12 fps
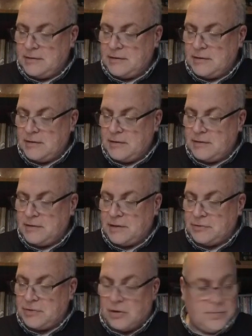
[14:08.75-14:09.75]

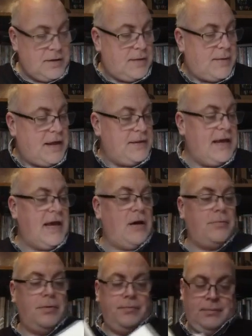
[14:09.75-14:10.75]
Tells you a little bit about the
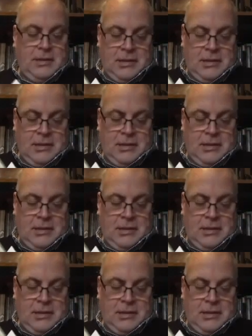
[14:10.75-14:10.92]
album.